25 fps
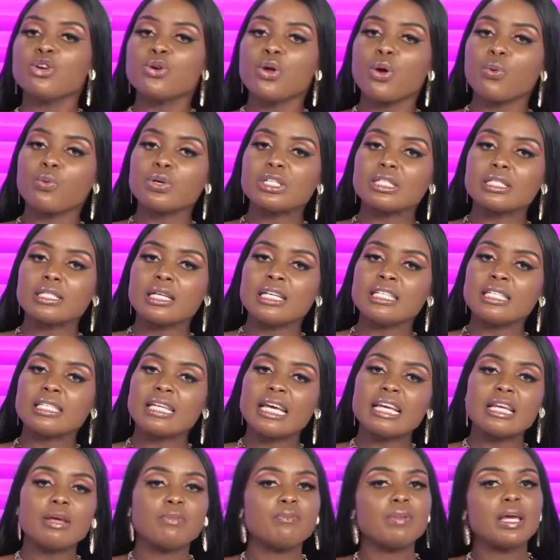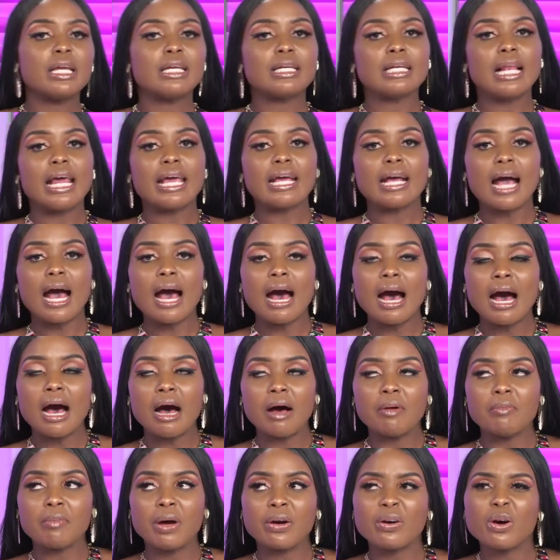know he said he made like
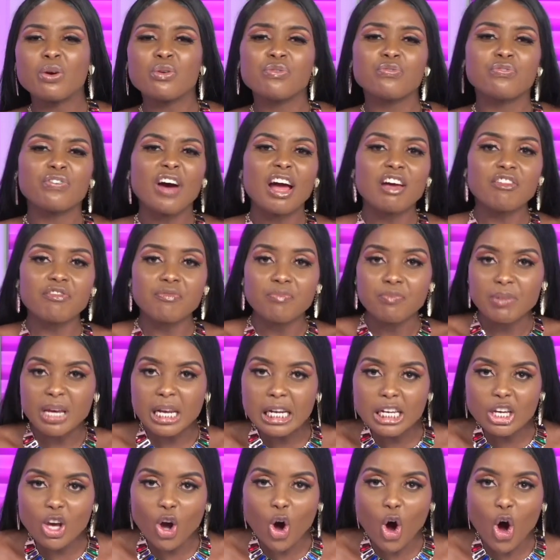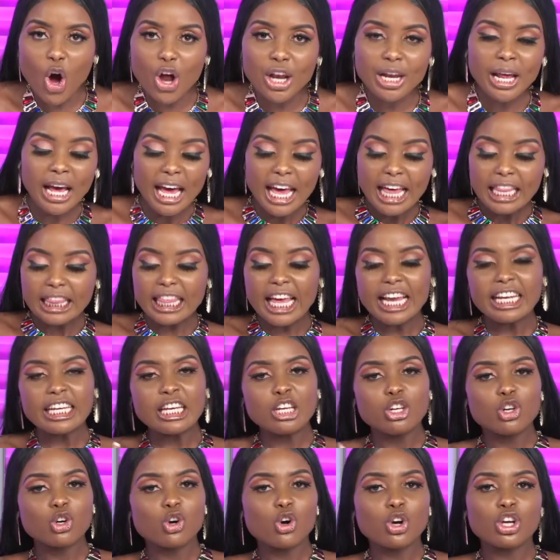around 5 million. Then
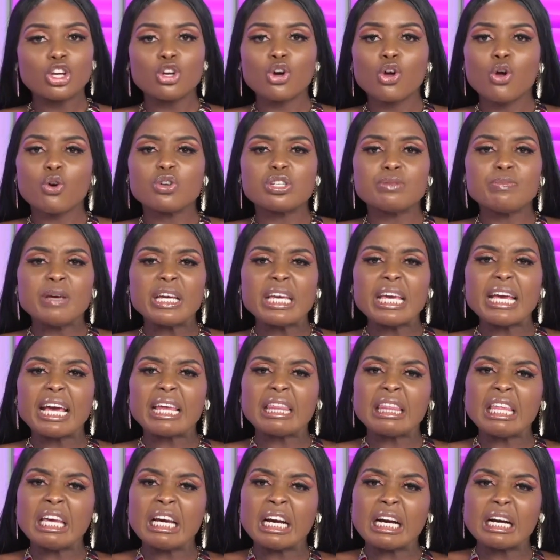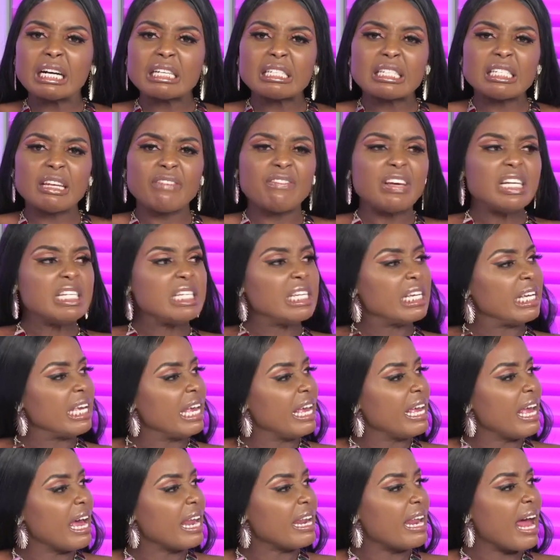kidogo was making I think
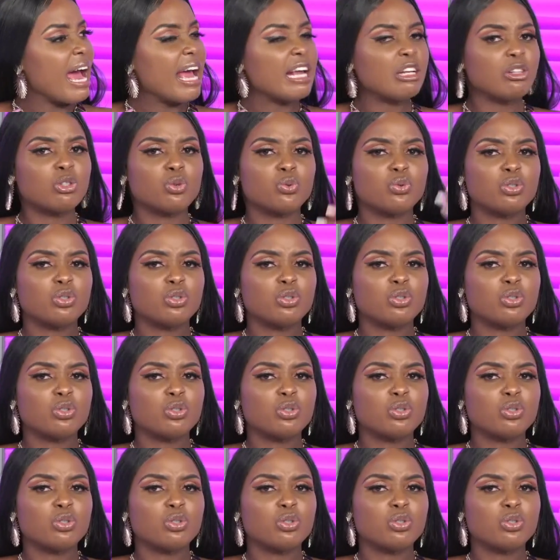70k a night to